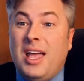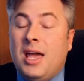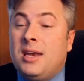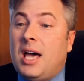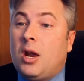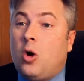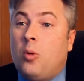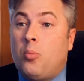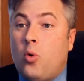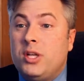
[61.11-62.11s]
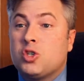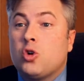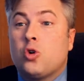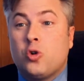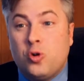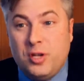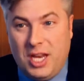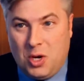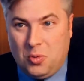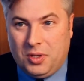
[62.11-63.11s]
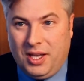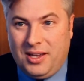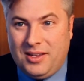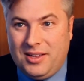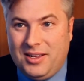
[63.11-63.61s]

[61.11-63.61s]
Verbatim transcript: and not all points are earned equally.